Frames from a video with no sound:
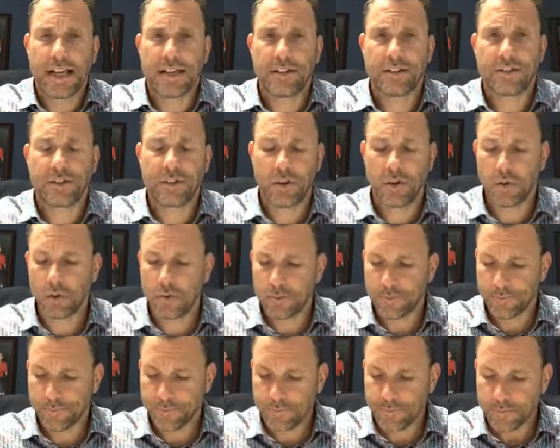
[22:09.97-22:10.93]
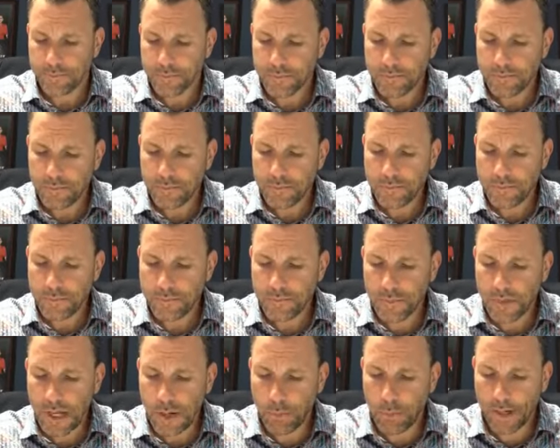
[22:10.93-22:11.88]
And so
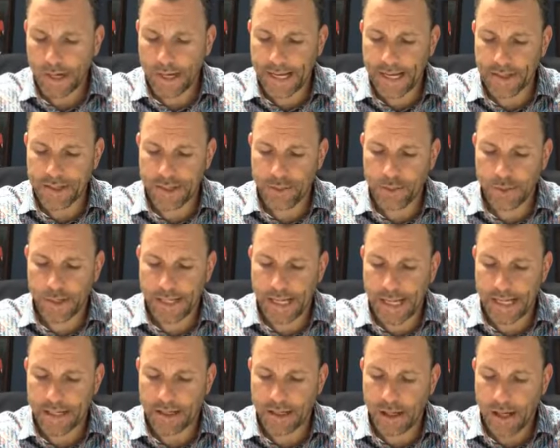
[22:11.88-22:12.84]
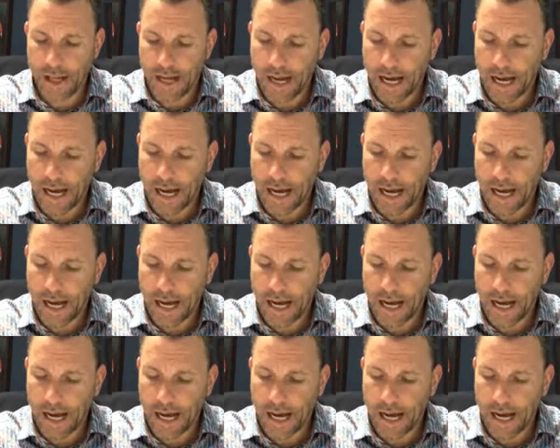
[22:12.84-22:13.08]
I want to ask you again,